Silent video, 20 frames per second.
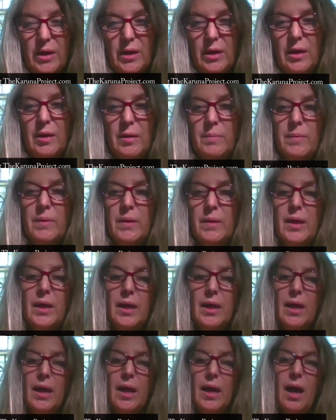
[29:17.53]

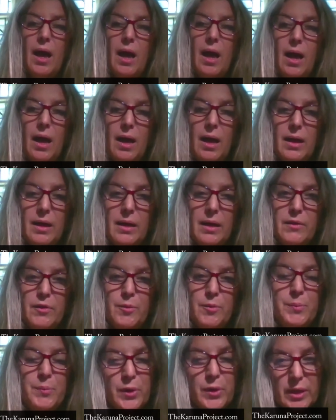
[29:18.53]

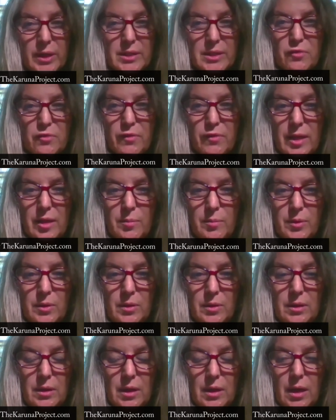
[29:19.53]
The book is
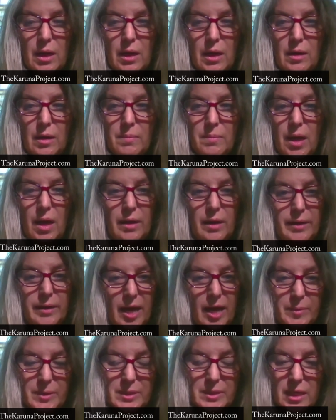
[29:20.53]
available on
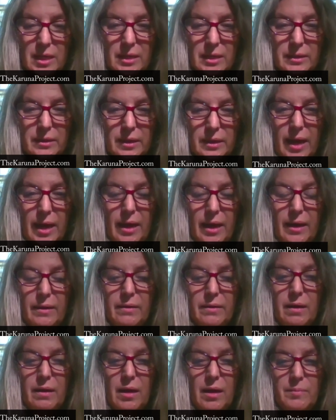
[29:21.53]
Amazon
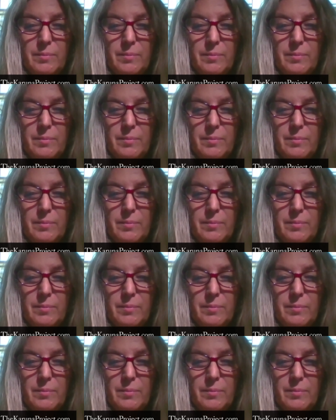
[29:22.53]
and